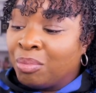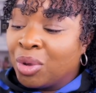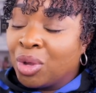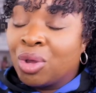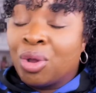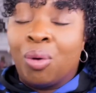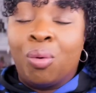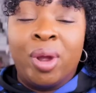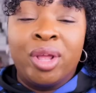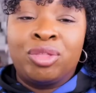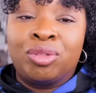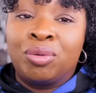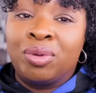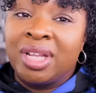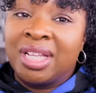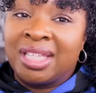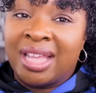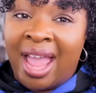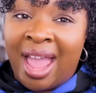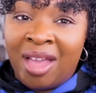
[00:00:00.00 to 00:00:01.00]
going through
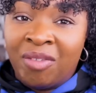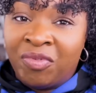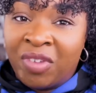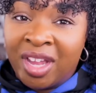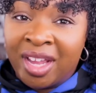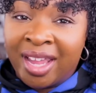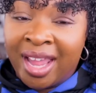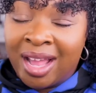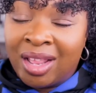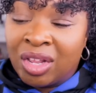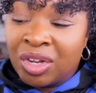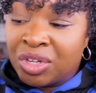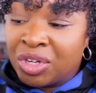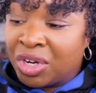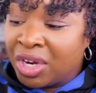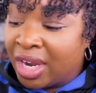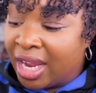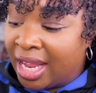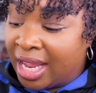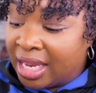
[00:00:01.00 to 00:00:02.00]
this advent
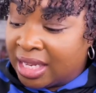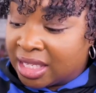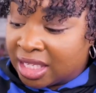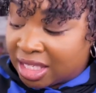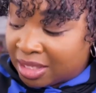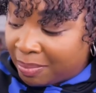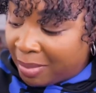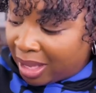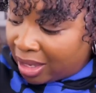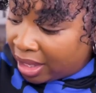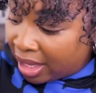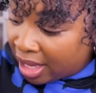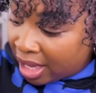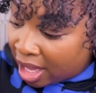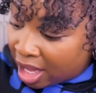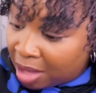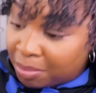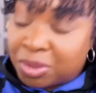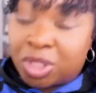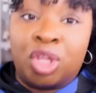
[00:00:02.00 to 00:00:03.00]
calendar and smelling
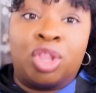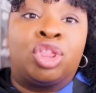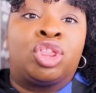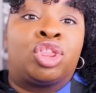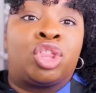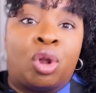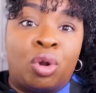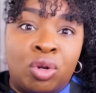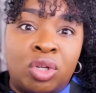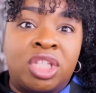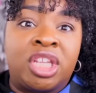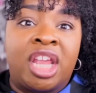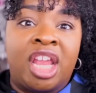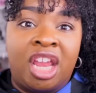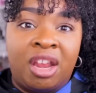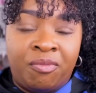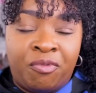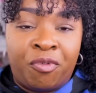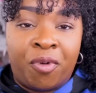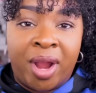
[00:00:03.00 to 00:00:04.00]
up to
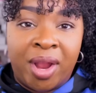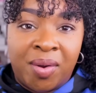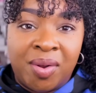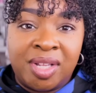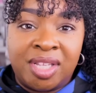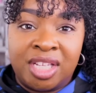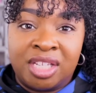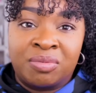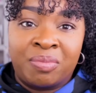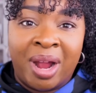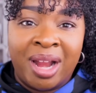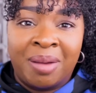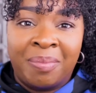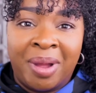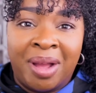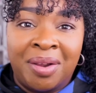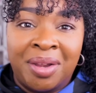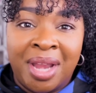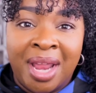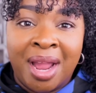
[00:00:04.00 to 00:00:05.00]
13 fragrances right
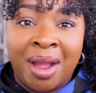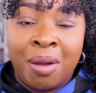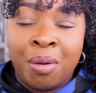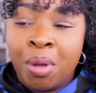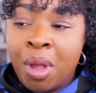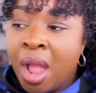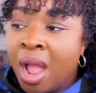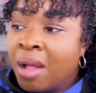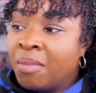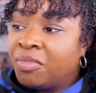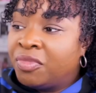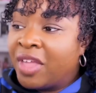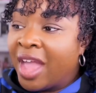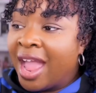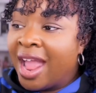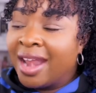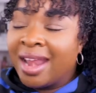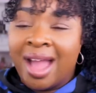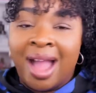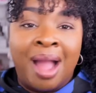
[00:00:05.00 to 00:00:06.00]
about now,
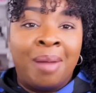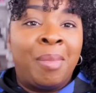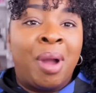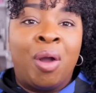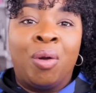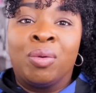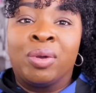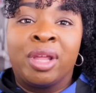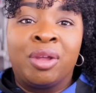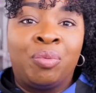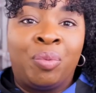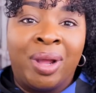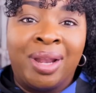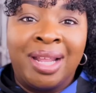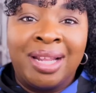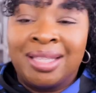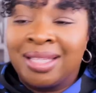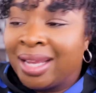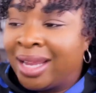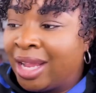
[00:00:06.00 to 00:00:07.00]
that I'm only
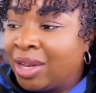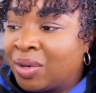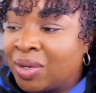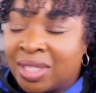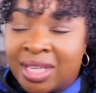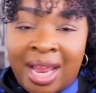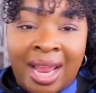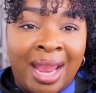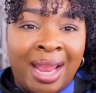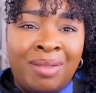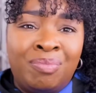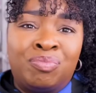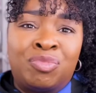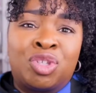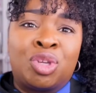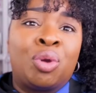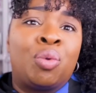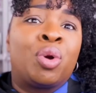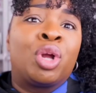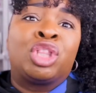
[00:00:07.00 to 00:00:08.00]
willing to entertain
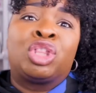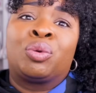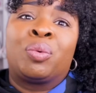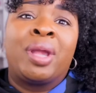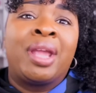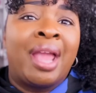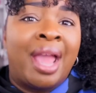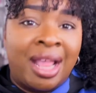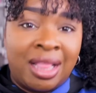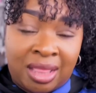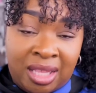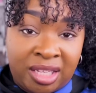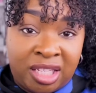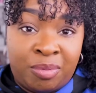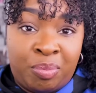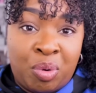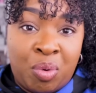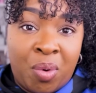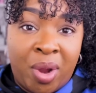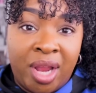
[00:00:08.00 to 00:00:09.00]
two or three at this
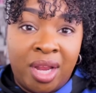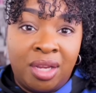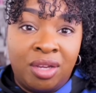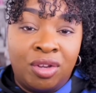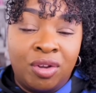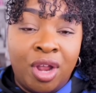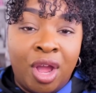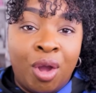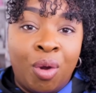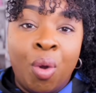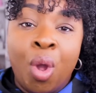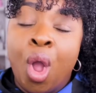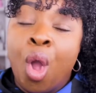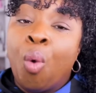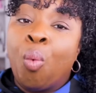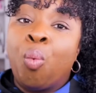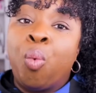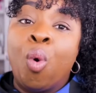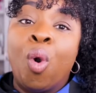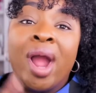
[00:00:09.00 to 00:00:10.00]
point. You know,
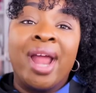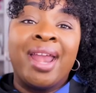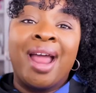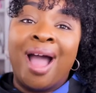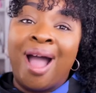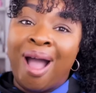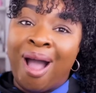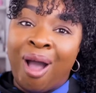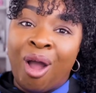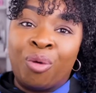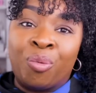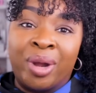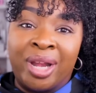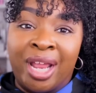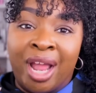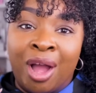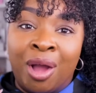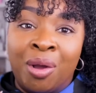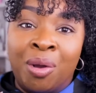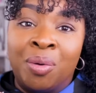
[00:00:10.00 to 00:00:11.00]
one I
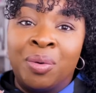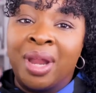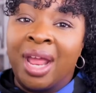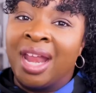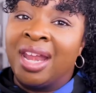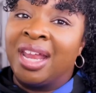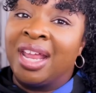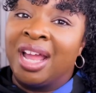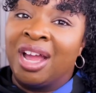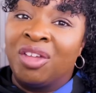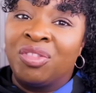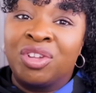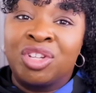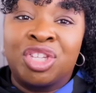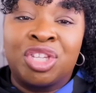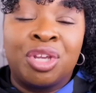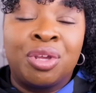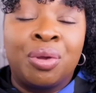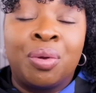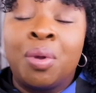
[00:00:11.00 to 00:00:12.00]
already own, and the other
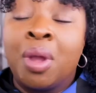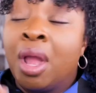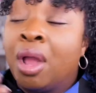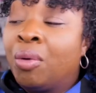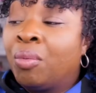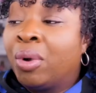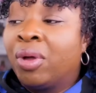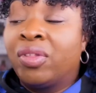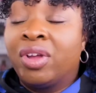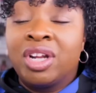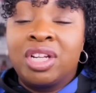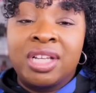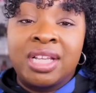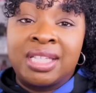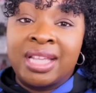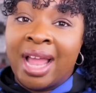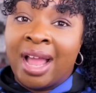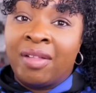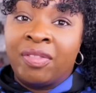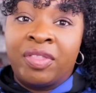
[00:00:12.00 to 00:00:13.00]
two, well, they're
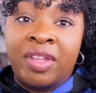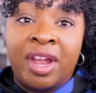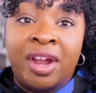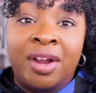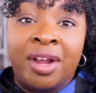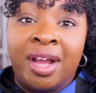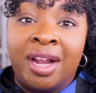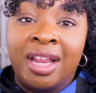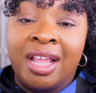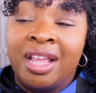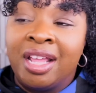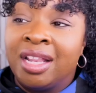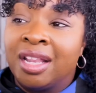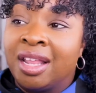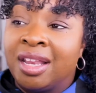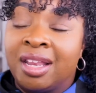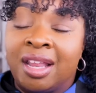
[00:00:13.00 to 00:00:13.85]
just out there, honey.